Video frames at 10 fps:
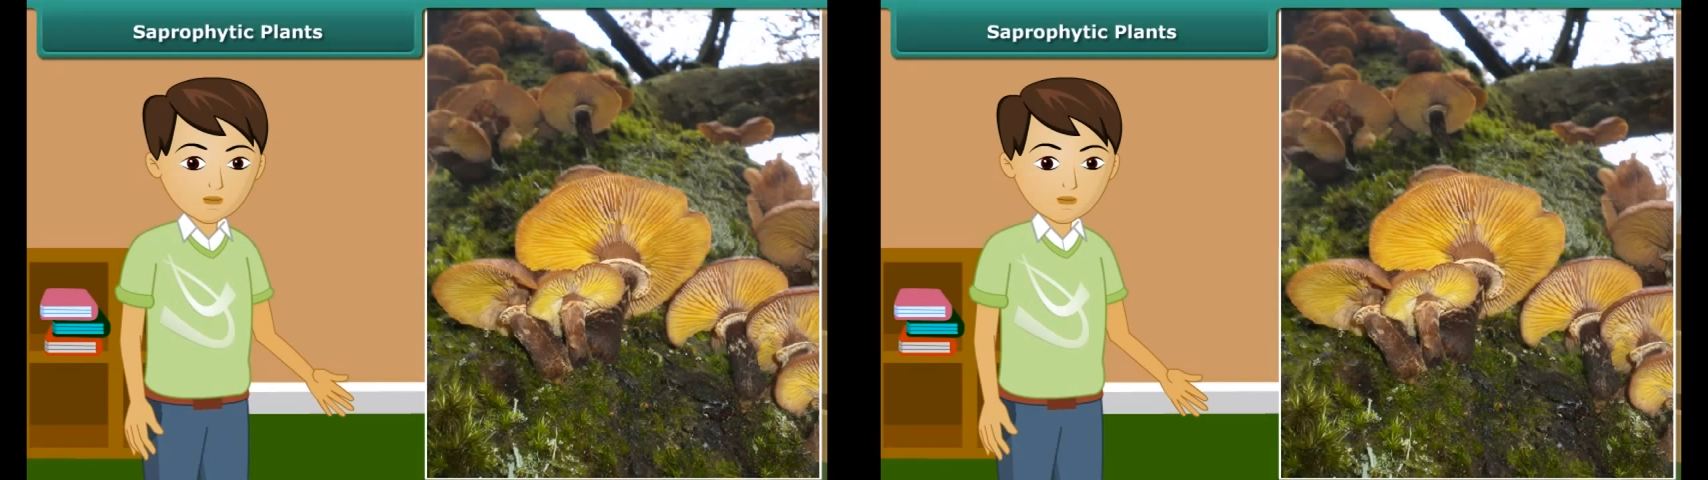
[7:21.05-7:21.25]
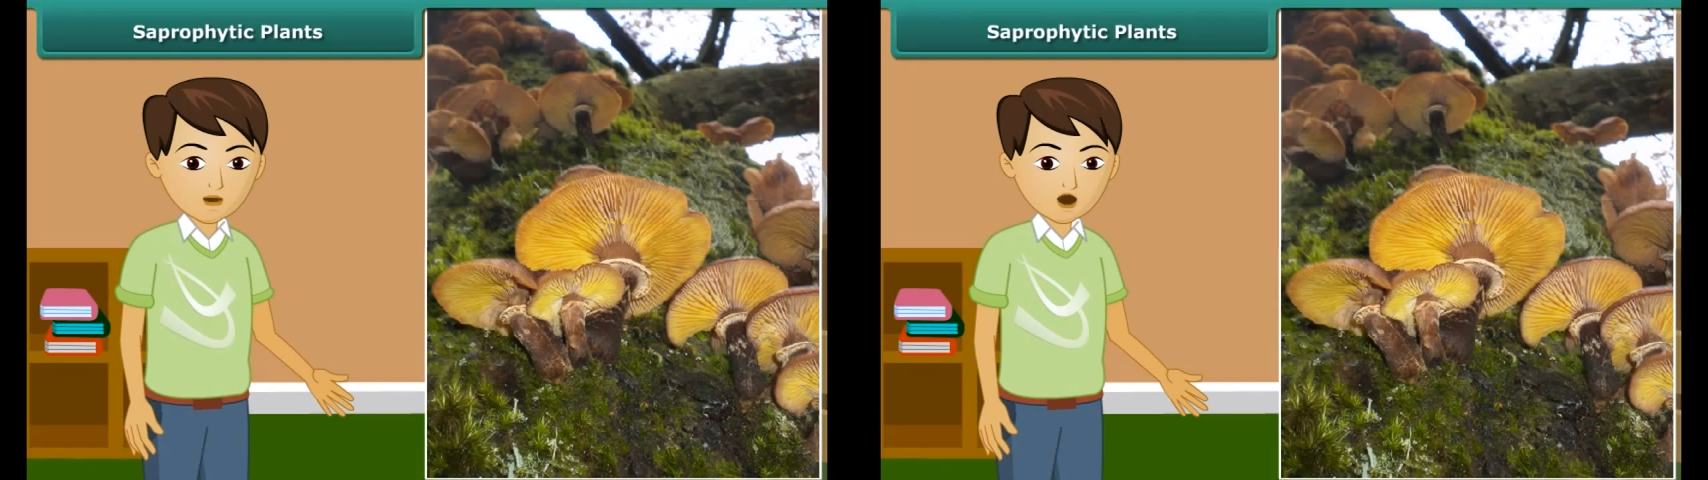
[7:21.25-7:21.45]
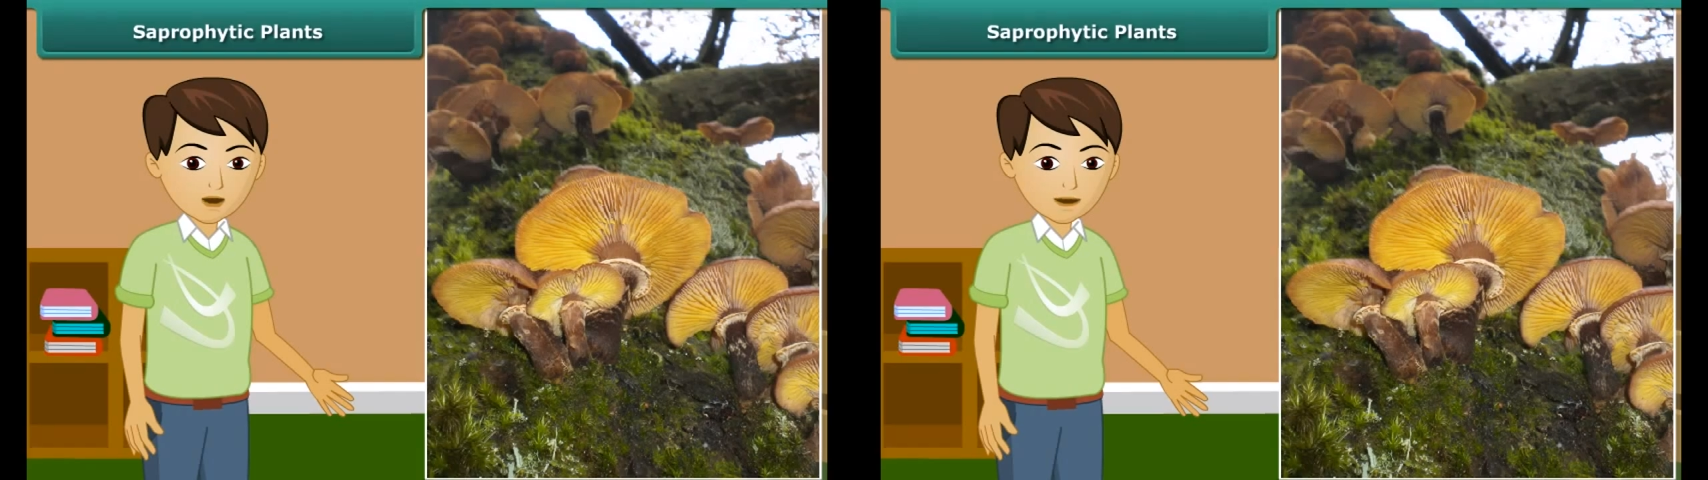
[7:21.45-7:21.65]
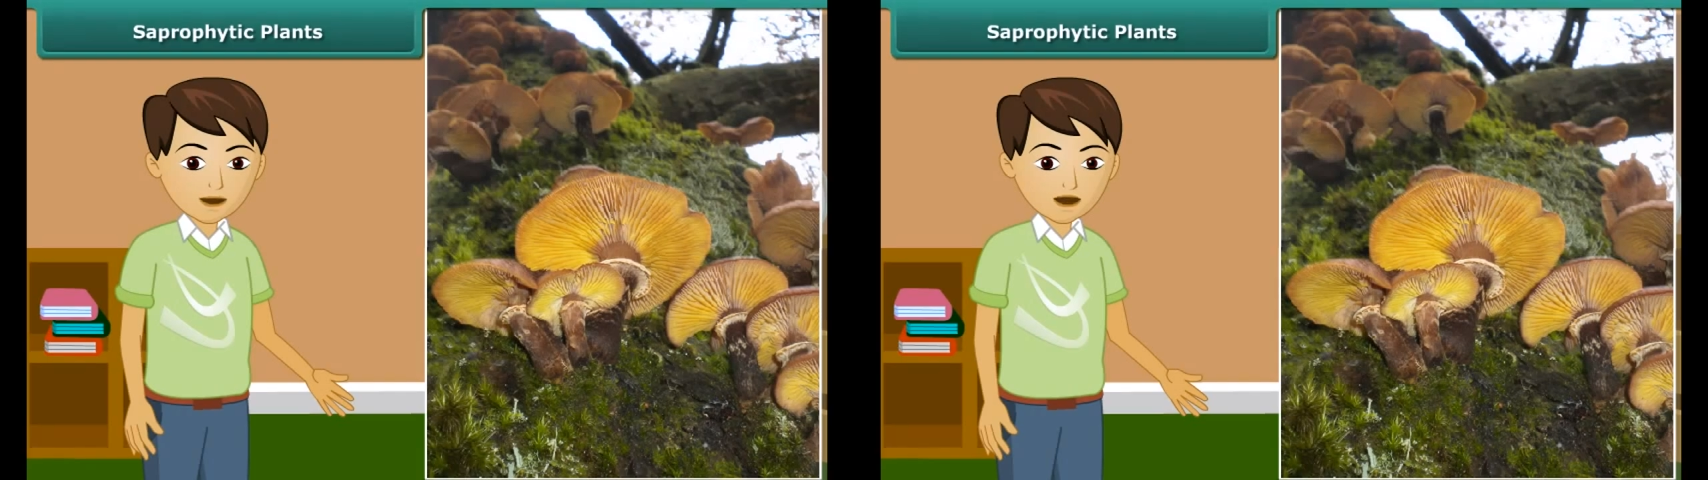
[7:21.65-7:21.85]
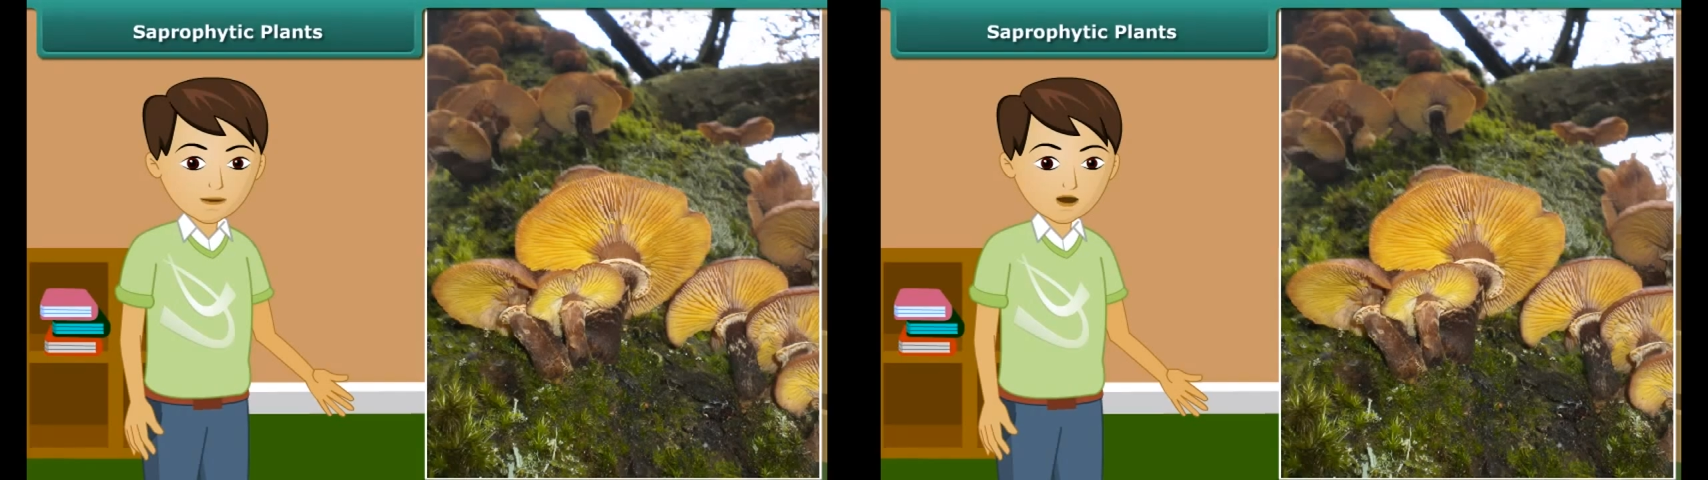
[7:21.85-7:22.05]

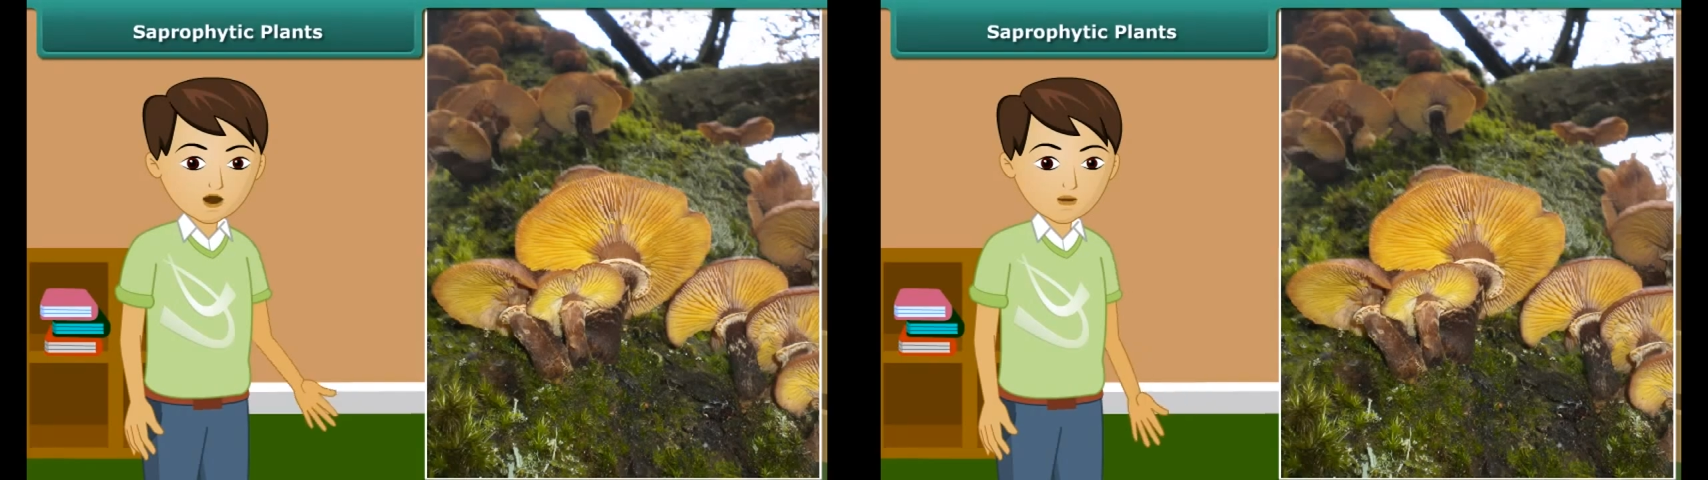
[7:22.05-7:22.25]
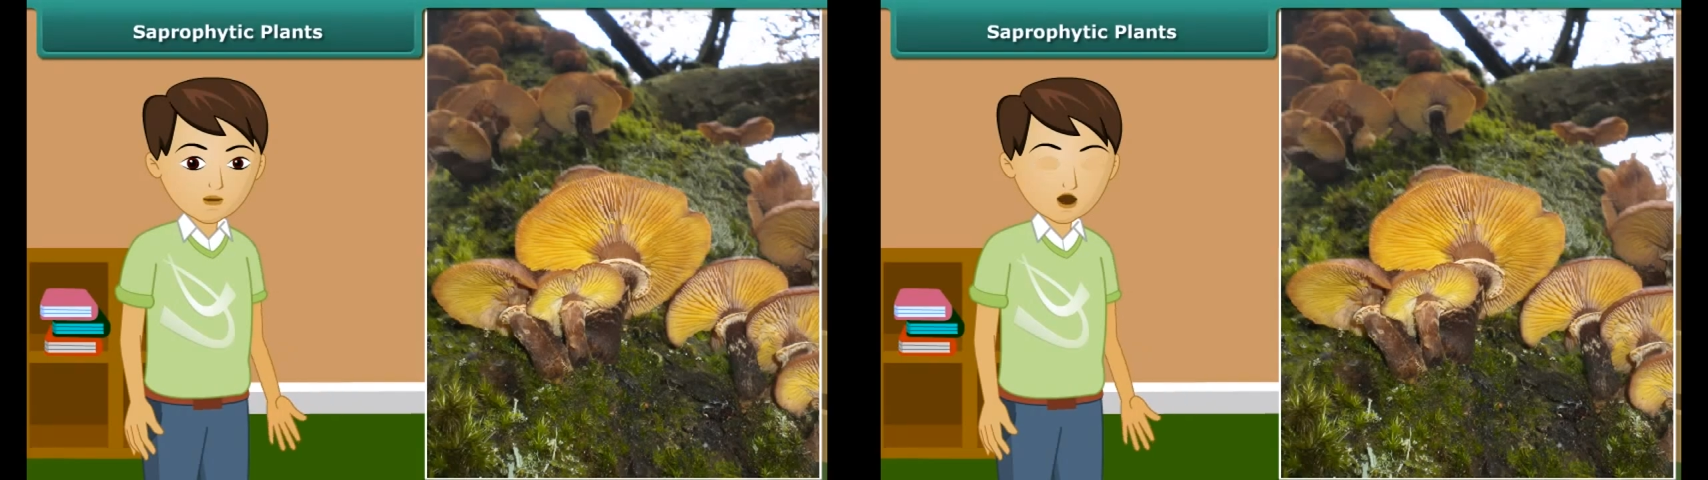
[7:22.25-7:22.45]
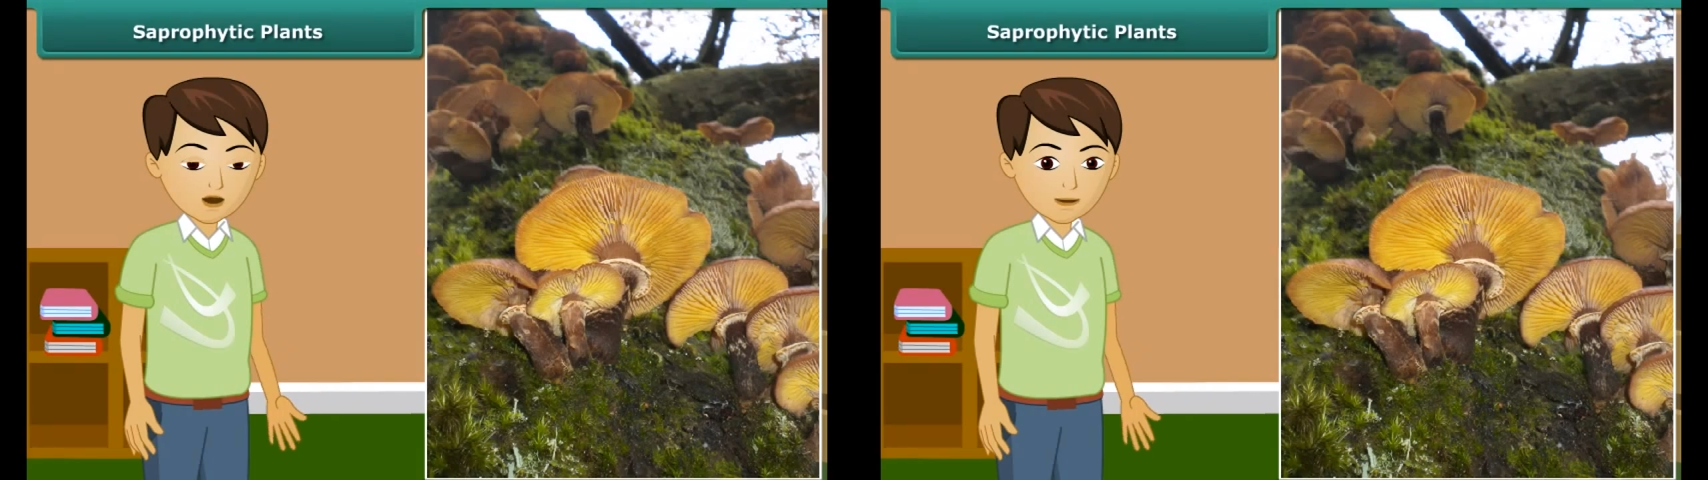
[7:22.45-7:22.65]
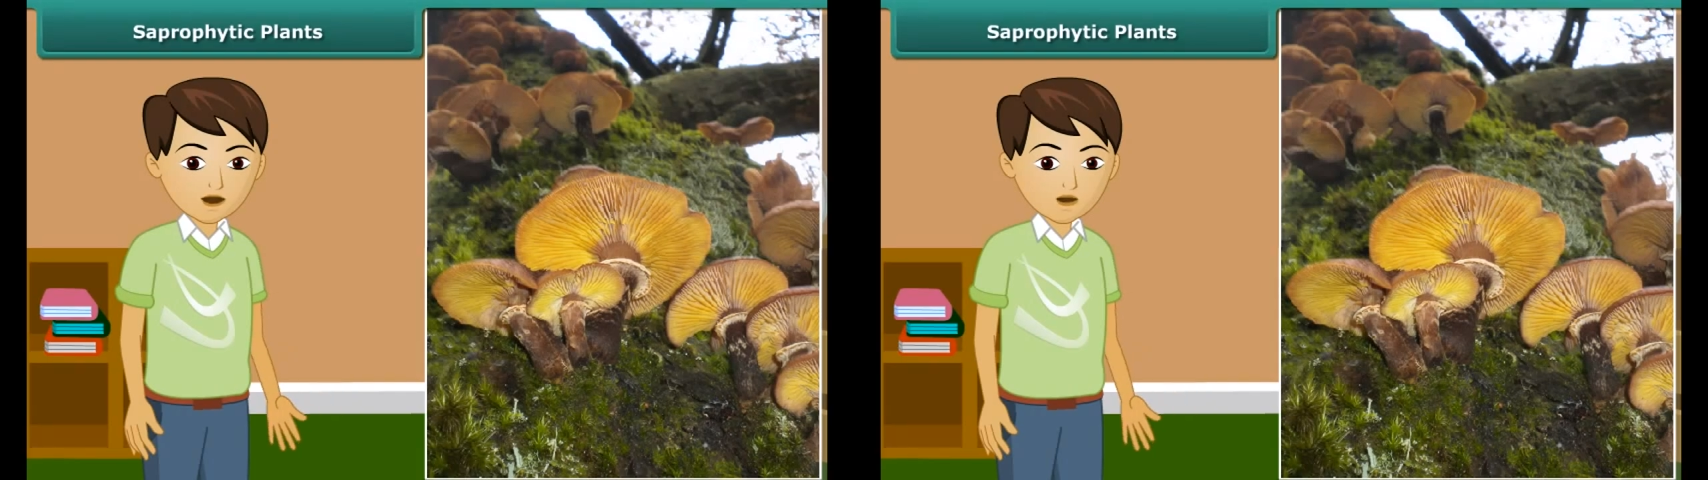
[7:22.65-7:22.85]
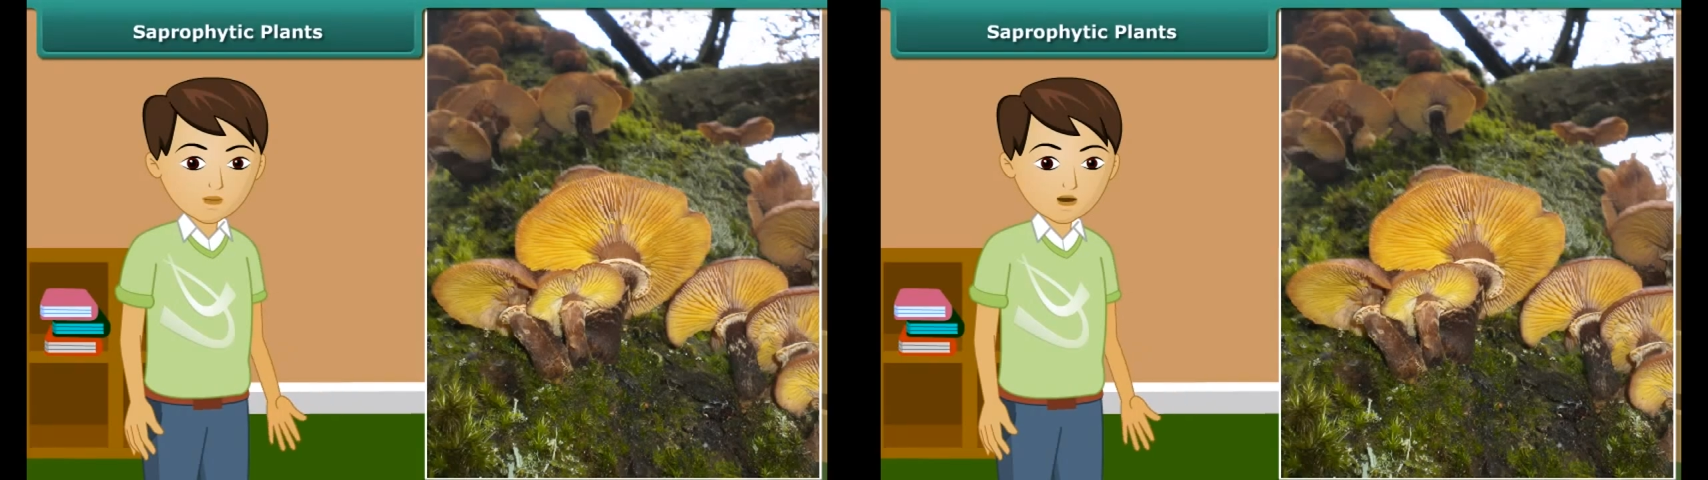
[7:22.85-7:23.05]
mushrooms sold in it.